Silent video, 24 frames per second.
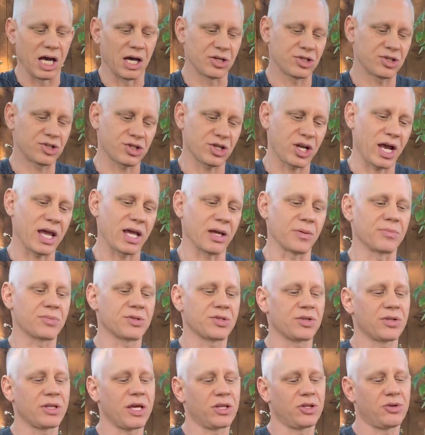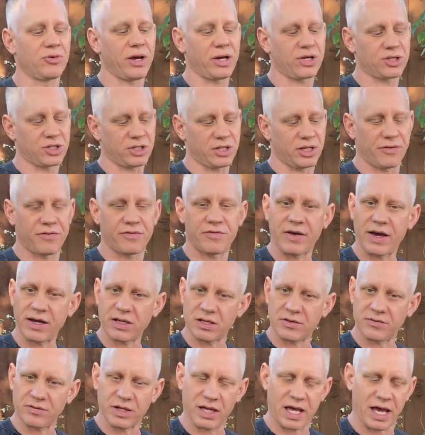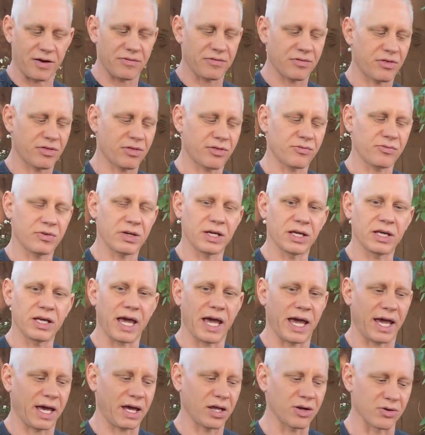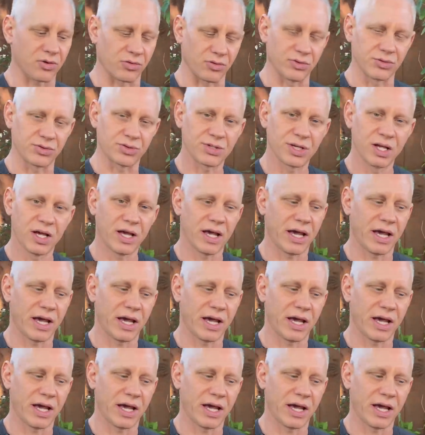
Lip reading: shape, so that you actually effectively have 3 handles